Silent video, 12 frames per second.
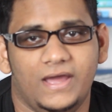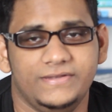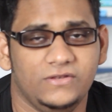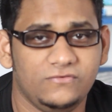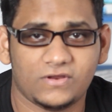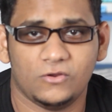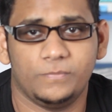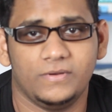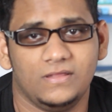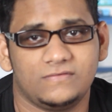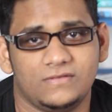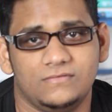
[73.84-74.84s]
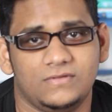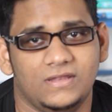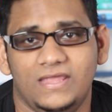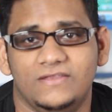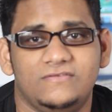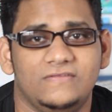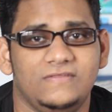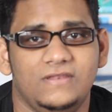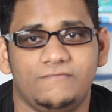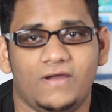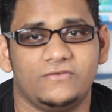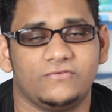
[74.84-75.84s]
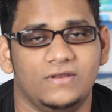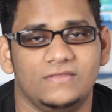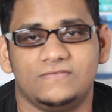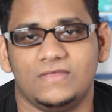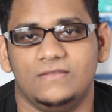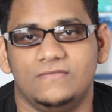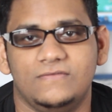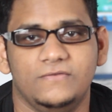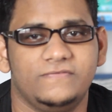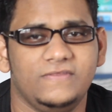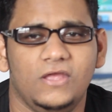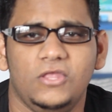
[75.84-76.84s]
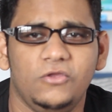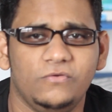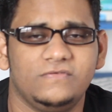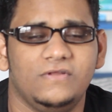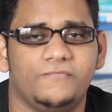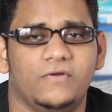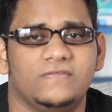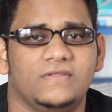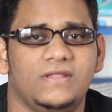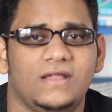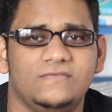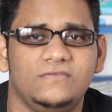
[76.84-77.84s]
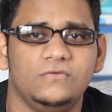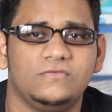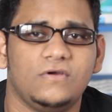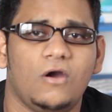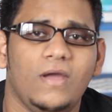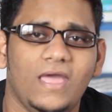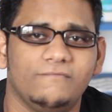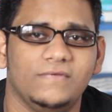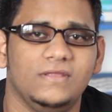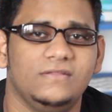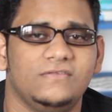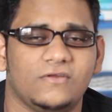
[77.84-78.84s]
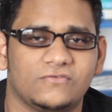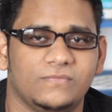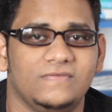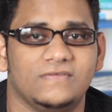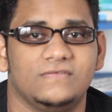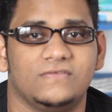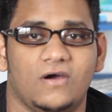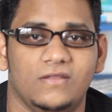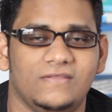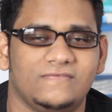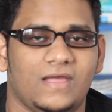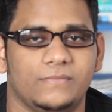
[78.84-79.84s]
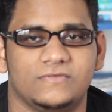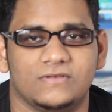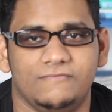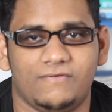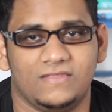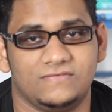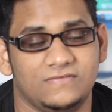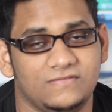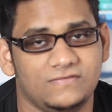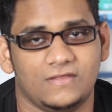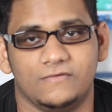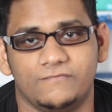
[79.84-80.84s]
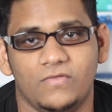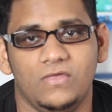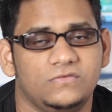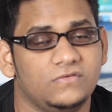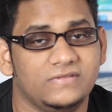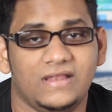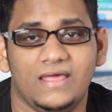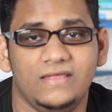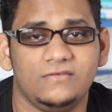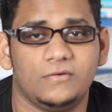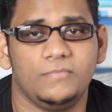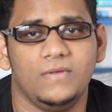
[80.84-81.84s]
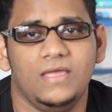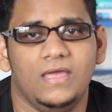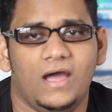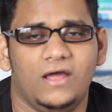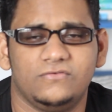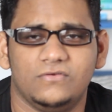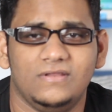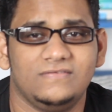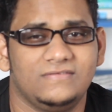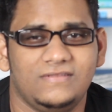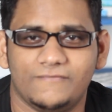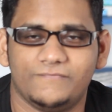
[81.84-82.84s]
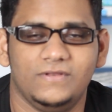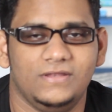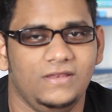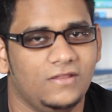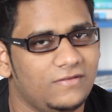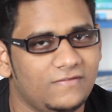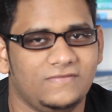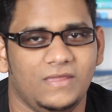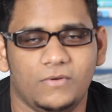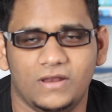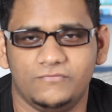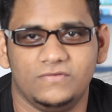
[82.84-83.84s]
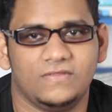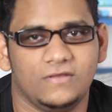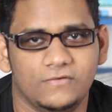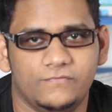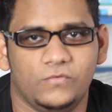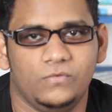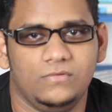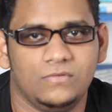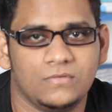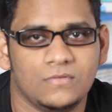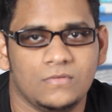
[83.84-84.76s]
and then you try opening it on an HTC device running Sense, you'll see a huge difference and that's due to how heavy TouchWiz is on the Samsung devices itself. So to clear it up, Android is definitely not the same on every single phone.